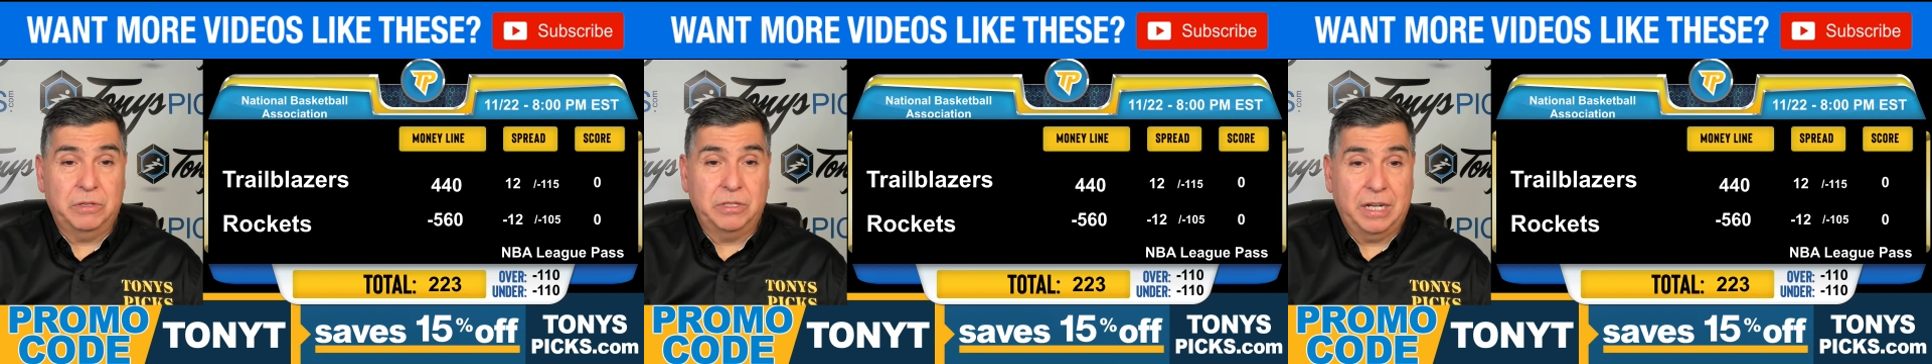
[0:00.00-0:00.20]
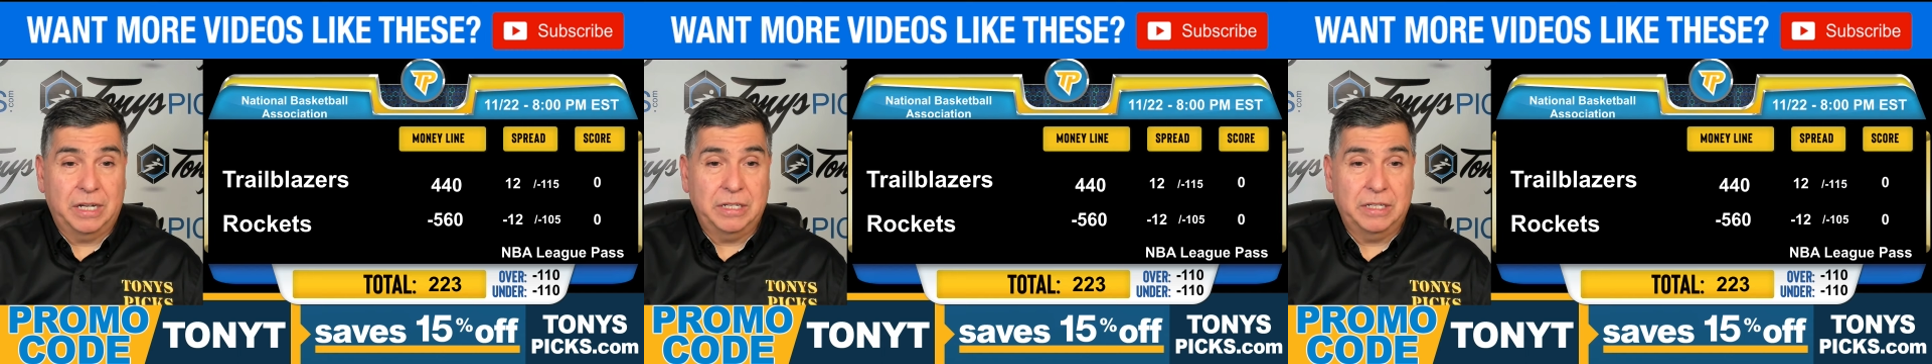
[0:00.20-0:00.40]

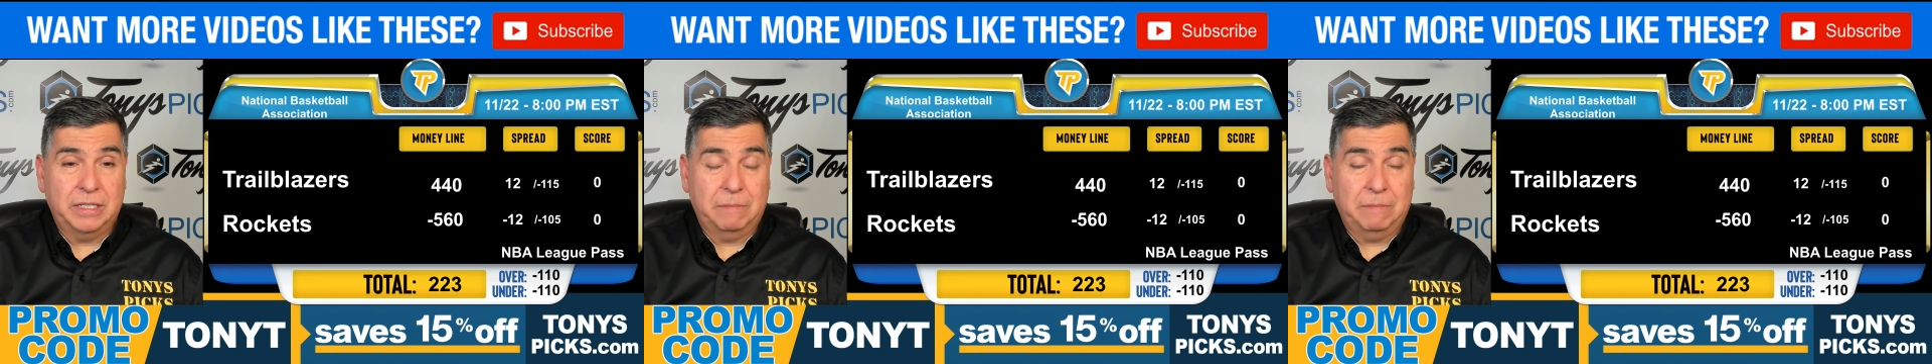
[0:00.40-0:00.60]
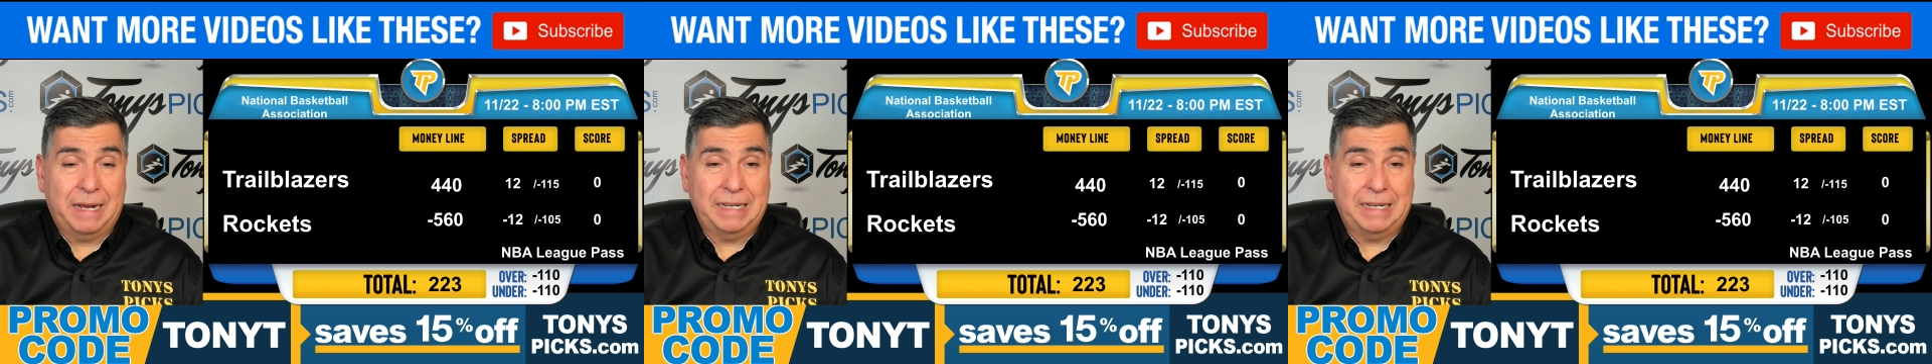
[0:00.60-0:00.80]

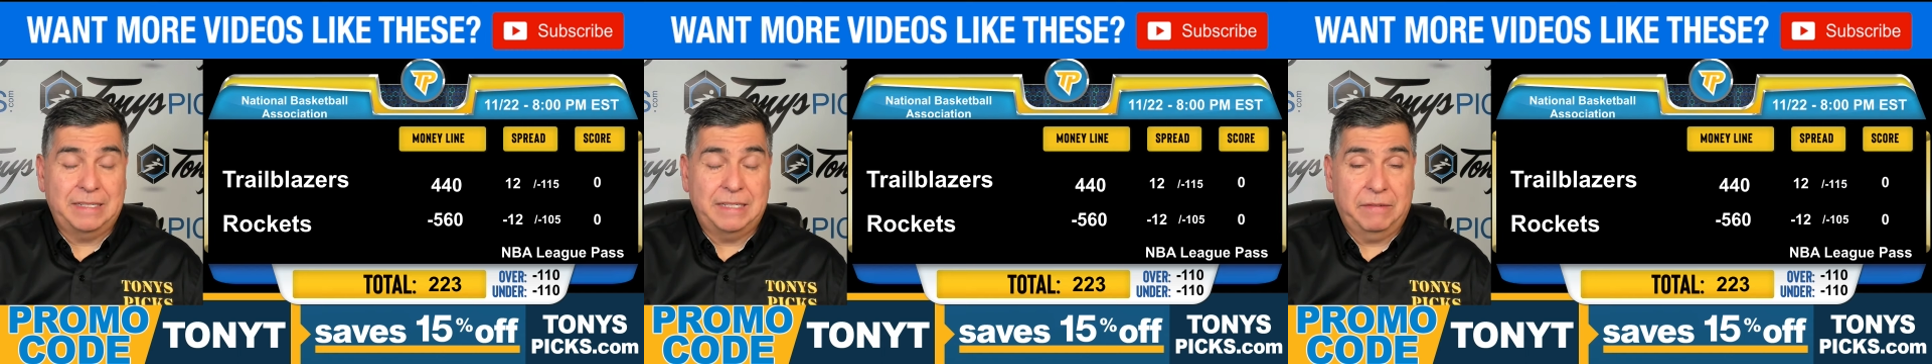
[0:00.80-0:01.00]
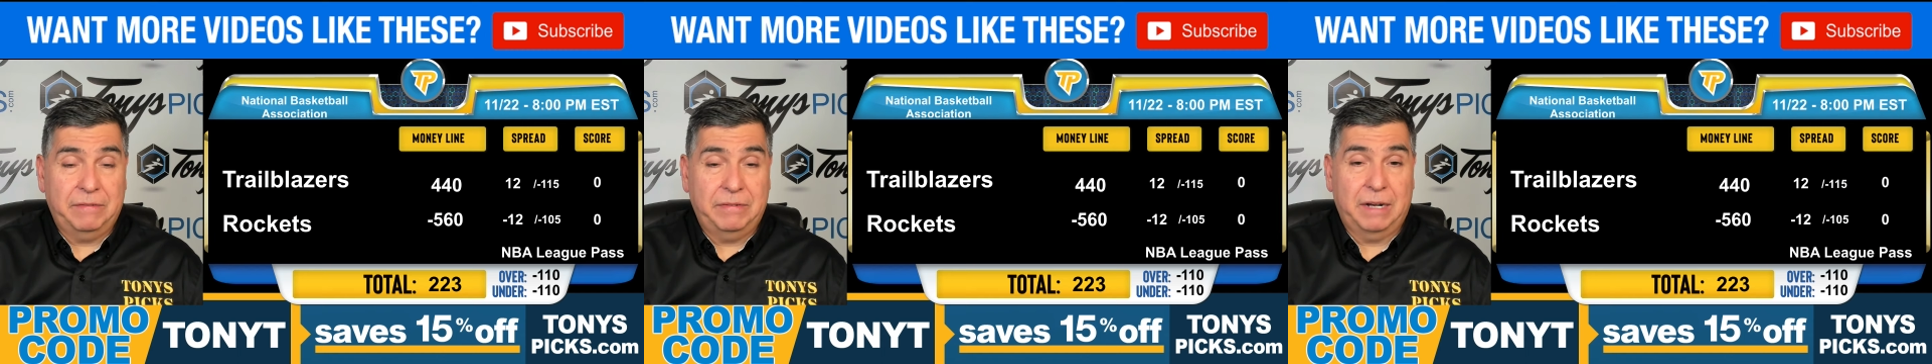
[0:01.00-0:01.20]
possessions, a
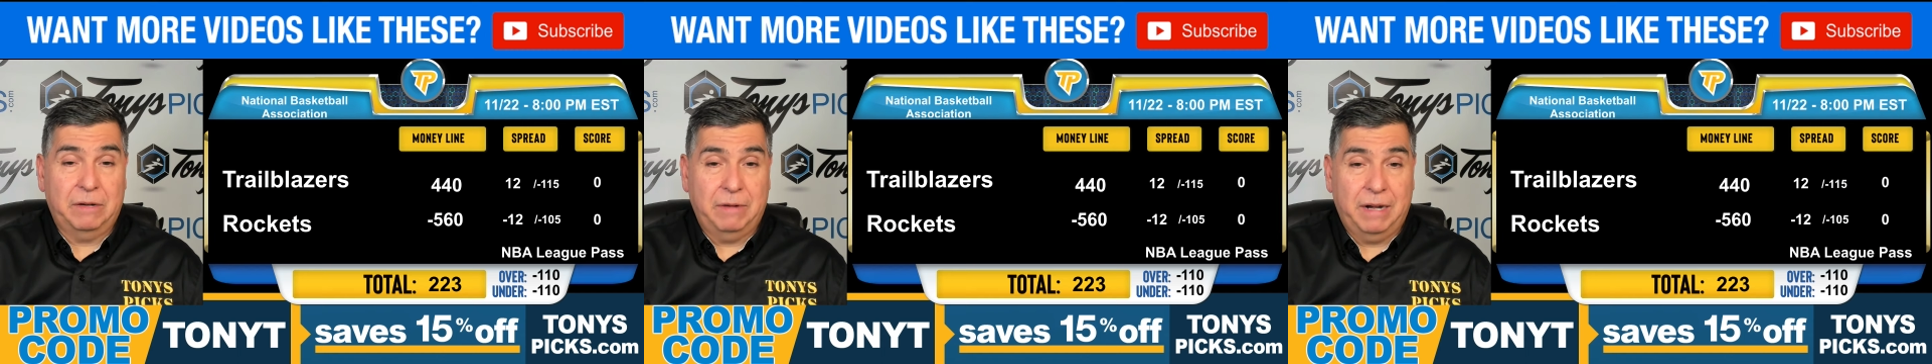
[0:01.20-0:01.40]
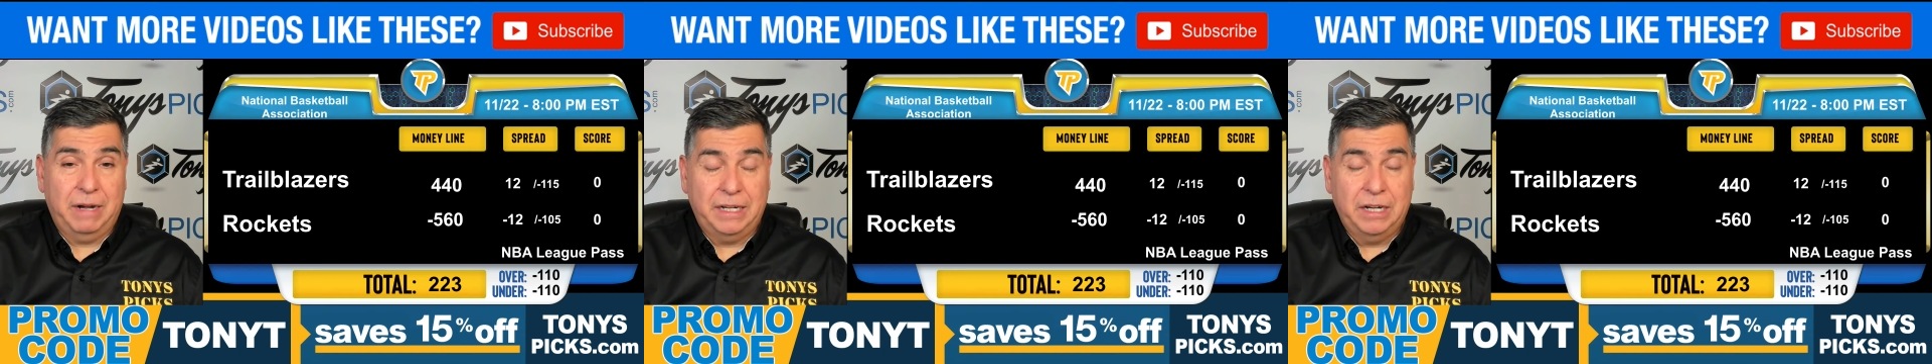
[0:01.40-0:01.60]
minus 7
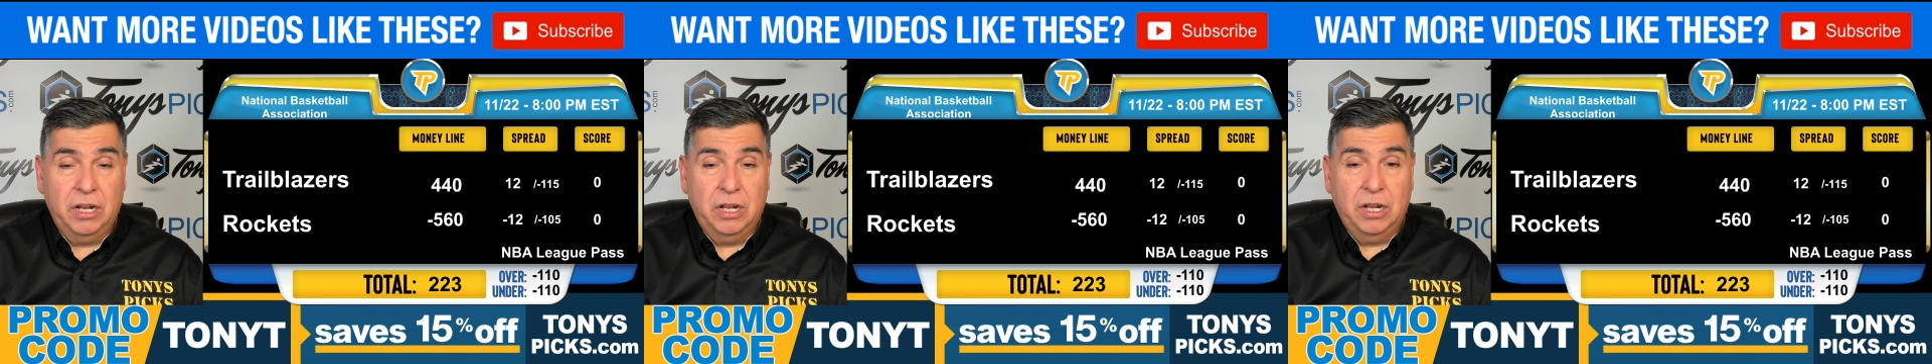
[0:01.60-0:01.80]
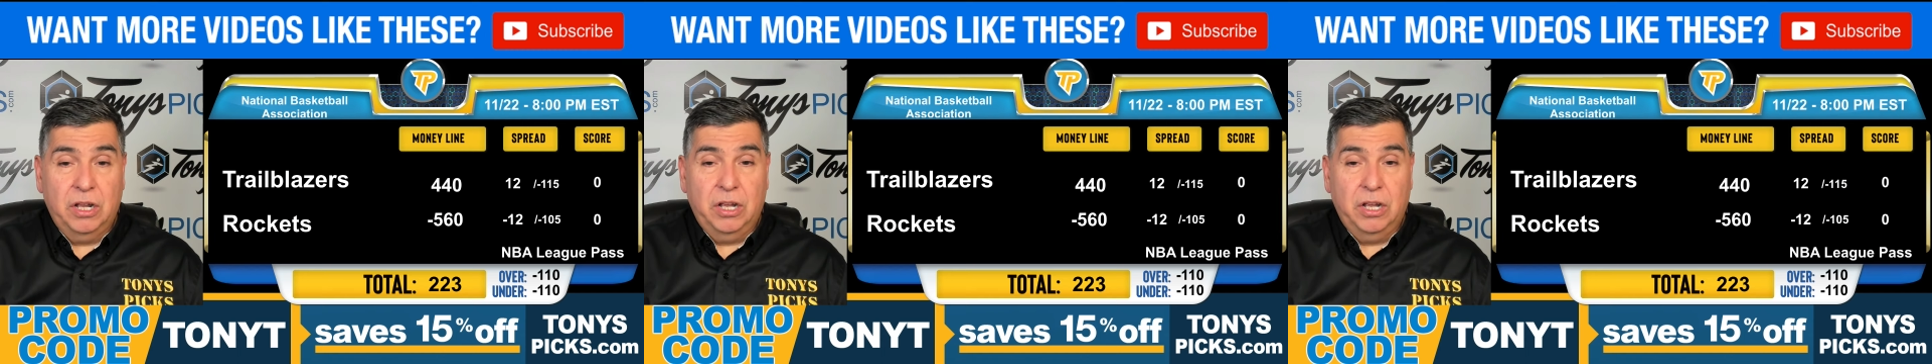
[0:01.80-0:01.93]
net rating.